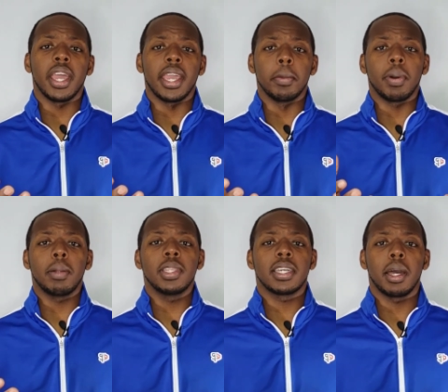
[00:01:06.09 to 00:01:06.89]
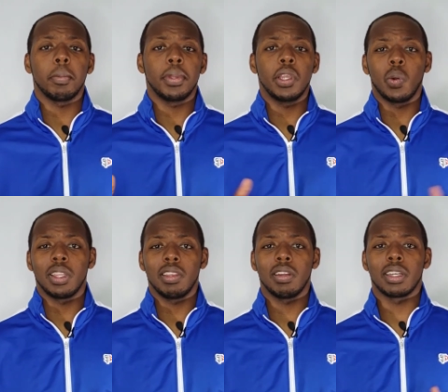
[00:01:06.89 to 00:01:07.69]
a public company or
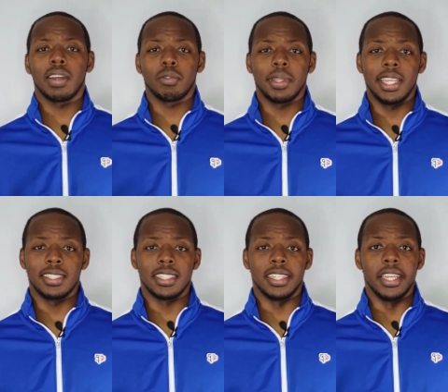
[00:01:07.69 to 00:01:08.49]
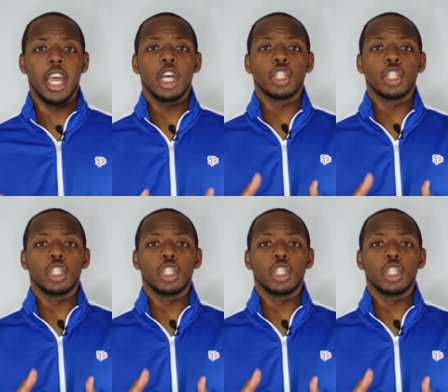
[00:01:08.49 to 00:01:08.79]
whether you're a government entity.